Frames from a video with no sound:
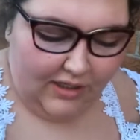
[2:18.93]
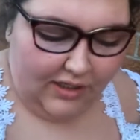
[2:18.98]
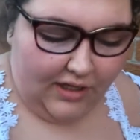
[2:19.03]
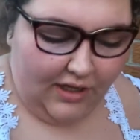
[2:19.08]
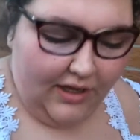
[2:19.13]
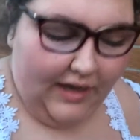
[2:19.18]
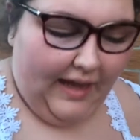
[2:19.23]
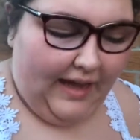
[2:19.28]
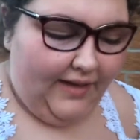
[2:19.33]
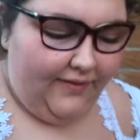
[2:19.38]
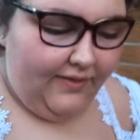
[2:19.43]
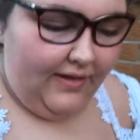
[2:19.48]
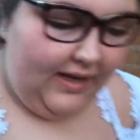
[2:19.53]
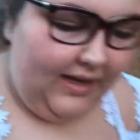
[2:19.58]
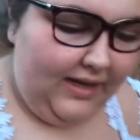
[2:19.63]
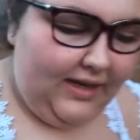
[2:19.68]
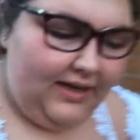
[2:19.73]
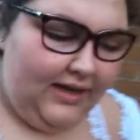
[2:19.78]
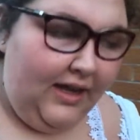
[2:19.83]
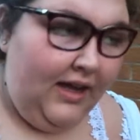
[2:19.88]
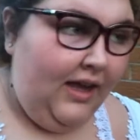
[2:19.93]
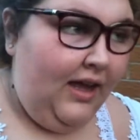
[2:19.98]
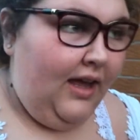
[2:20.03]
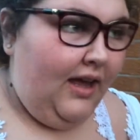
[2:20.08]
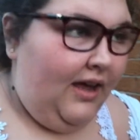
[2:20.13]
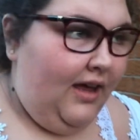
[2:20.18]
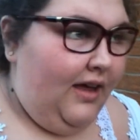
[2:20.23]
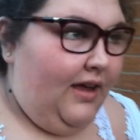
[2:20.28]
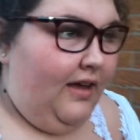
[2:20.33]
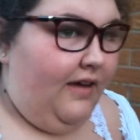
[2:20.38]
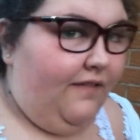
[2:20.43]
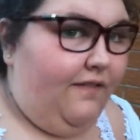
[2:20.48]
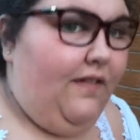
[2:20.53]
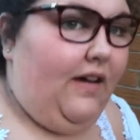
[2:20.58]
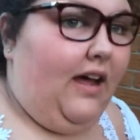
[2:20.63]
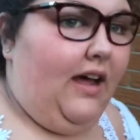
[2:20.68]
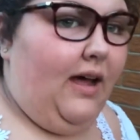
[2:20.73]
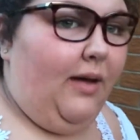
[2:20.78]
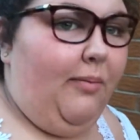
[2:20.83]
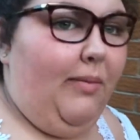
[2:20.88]
Good evening,
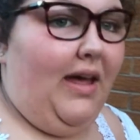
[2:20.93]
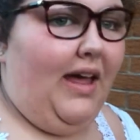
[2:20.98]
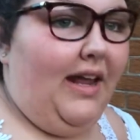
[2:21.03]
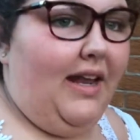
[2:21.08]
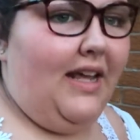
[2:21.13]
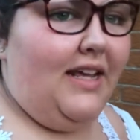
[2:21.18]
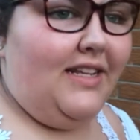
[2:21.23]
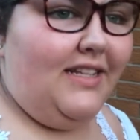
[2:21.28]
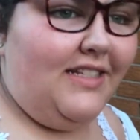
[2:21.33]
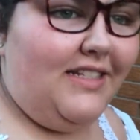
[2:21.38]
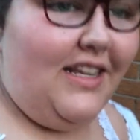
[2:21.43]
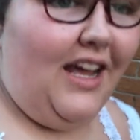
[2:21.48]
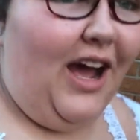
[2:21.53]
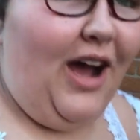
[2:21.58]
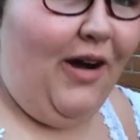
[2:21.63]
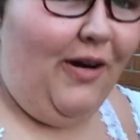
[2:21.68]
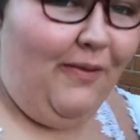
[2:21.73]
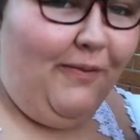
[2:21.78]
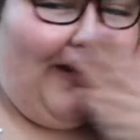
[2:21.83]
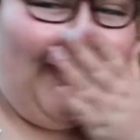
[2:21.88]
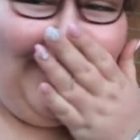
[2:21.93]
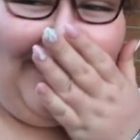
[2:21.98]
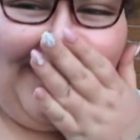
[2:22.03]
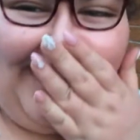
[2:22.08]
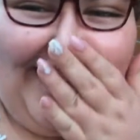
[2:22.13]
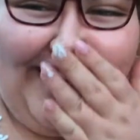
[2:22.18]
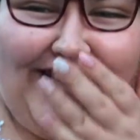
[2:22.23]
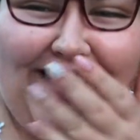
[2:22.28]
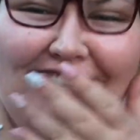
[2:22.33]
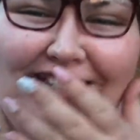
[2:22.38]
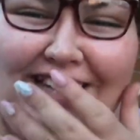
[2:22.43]
fam. It is, oh my god, look at the